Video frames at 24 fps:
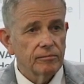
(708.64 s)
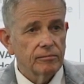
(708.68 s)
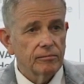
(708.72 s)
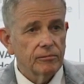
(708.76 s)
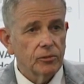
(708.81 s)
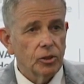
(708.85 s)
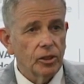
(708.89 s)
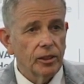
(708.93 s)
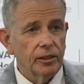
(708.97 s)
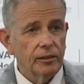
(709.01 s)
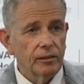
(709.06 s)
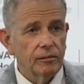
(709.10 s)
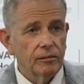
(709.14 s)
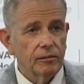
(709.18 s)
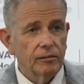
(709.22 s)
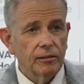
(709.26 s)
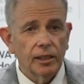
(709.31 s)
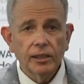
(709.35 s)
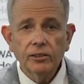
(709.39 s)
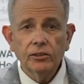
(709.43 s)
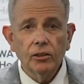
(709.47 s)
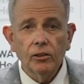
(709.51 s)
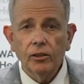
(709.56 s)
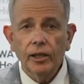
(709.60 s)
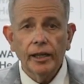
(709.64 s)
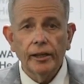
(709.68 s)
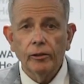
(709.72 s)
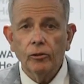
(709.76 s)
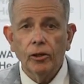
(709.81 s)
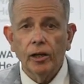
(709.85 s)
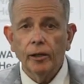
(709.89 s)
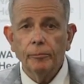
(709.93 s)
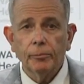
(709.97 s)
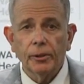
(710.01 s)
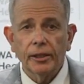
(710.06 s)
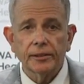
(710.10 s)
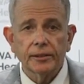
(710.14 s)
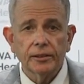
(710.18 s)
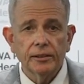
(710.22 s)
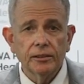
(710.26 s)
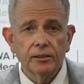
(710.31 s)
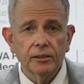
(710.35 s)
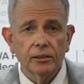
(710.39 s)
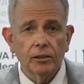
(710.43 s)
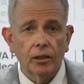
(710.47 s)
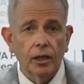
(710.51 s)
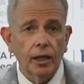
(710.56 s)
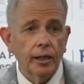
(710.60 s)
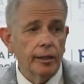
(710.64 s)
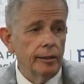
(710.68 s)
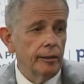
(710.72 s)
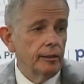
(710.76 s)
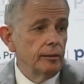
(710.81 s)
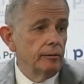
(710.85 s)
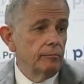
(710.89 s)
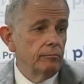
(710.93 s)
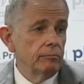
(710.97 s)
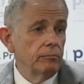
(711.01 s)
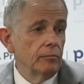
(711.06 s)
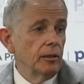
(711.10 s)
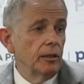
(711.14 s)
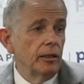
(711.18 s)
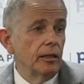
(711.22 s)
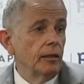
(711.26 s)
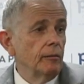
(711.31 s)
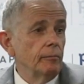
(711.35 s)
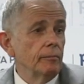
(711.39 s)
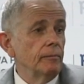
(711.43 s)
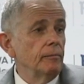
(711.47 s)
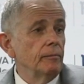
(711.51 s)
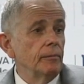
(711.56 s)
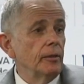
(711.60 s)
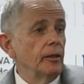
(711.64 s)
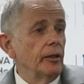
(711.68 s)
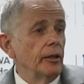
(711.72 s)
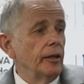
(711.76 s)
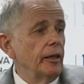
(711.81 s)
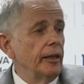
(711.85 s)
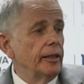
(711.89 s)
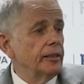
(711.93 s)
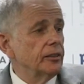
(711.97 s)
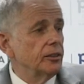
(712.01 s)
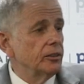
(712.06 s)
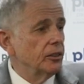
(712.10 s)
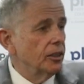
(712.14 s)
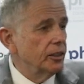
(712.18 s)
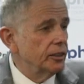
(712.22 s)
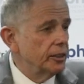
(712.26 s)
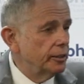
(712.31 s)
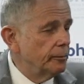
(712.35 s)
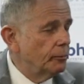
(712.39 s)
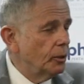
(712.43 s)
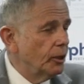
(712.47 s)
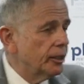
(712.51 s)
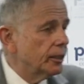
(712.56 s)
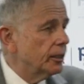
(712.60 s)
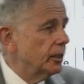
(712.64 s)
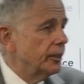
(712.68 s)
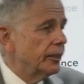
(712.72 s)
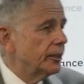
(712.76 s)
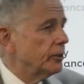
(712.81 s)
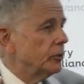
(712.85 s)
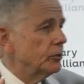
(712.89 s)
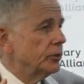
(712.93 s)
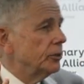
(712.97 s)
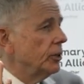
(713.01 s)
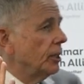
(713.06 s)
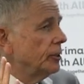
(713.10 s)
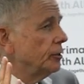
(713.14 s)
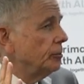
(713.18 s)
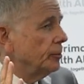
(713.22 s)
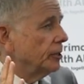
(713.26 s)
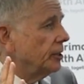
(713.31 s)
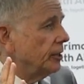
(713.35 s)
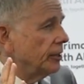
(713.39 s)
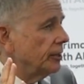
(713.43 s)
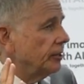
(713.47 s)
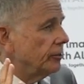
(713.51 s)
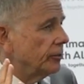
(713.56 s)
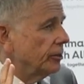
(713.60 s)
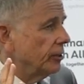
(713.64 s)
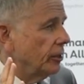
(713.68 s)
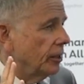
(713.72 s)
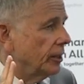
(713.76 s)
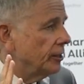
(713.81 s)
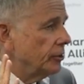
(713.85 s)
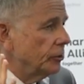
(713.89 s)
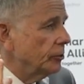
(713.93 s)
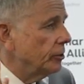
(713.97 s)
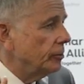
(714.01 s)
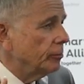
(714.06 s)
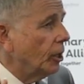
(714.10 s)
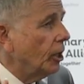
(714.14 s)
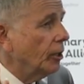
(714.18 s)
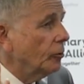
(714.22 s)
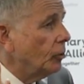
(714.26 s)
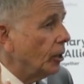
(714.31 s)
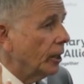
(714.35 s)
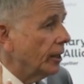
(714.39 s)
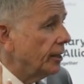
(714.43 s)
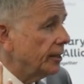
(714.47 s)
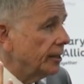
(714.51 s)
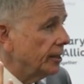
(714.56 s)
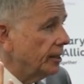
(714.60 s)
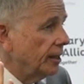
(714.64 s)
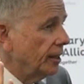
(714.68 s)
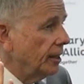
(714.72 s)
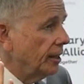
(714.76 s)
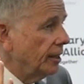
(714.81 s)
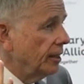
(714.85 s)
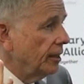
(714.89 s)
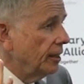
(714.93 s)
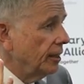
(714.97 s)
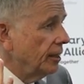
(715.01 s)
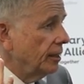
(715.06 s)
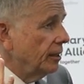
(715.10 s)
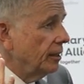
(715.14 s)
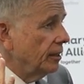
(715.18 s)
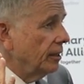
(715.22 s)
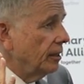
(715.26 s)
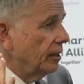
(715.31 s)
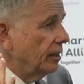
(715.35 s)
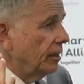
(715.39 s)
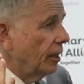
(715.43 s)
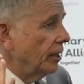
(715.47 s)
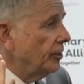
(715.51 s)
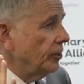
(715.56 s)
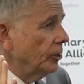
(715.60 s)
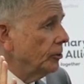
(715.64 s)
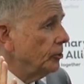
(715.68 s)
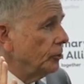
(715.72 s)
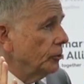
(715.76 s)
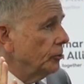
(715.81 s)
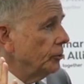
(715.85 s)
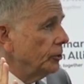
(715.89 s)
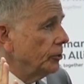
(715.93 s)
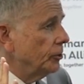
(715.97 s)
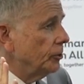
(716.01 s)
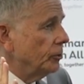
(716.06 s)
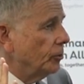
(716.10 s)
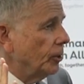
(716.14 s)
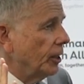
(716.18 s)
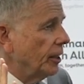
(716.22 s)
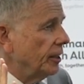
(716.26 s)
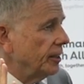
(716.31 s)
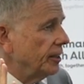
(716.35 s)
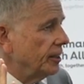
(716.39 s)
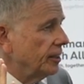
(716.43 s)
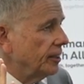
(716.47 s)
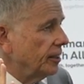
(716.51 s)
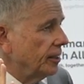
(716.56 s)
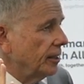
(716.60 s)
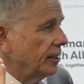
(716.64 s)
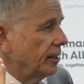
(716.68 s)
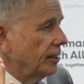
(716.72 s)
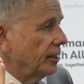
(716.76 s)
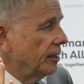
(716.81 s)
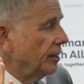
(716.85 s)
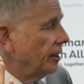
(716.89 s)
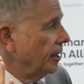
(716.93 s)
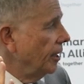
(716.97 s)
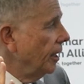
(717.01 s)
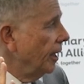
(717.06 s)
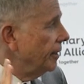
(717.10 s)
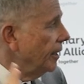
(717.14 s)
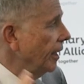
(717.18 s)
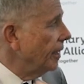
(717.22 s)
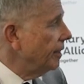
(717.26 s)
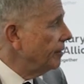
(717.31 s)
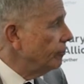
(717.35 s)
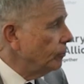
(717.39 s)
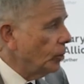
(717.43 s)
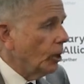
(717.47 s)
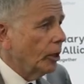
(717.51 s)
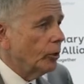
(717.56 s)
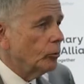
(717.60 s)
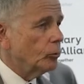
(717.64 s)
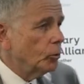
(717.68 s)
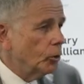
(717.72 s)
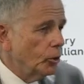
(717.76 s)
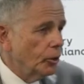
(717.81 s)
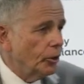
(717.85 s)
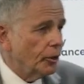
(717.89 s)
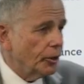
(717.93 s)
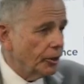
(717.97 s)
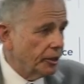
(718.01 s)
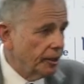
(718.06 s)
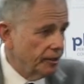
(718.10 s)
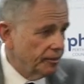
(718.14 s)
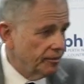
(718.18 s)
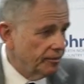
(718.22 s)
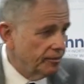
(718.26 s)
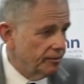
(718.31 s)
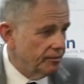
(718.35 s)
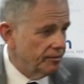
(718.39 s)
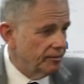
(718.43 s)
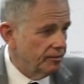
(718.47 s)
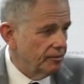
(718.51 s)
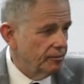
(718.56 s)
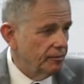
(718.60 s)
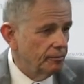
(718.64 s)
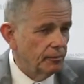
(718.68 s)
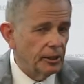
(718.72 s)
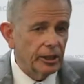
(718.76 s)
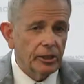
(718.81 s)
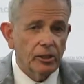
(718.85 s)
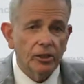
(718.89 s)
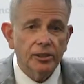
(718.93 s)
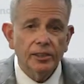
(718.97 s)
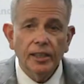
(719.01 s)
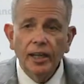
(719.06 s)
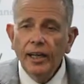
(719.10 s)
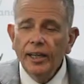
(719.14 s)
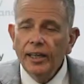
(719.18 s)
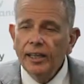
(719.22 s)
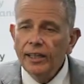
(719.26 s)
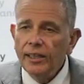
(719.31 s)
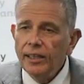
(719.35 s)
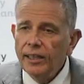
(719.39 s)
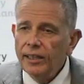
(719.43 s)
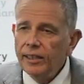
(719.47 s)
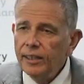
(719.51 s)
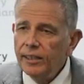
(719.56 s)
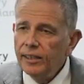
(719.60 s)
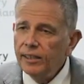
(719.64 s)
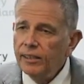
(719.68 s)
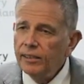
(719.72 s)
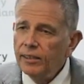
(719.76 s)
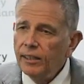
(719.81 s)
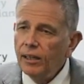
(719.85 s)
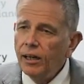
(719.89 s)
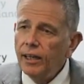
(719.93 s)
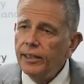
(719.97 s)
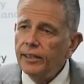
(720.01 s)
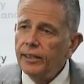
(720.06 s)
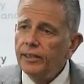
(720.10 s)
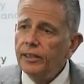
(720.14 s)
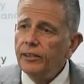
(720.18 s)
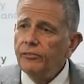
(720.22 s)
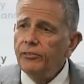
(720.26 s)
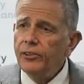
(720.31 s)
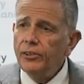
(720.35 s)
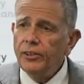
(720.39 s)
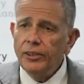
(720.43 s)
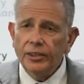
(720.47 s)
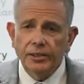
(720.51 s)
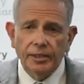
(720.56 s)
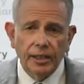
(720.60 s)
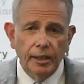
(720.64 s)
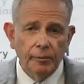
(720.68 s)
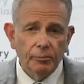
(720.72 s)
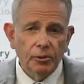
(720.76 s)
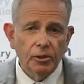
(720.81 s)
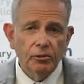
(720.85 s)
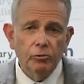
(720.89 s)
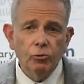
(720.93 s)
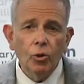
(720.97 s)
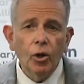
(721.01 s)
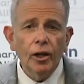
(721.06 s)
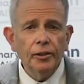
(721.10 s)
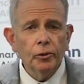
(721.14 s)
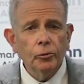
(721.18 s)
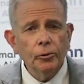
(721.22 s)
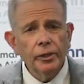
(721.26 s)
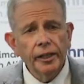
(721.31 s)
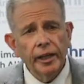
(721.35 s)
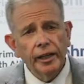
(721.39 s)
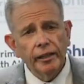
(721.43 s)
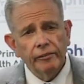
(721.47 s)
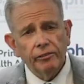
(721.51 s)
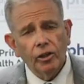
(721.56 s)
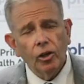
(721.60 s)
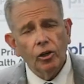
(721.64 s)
Right? That's not how I practice. I am exercising my clinical judgment here, and I do it my way. I don't do it your way. And that won't work, because I give you the example of why do we have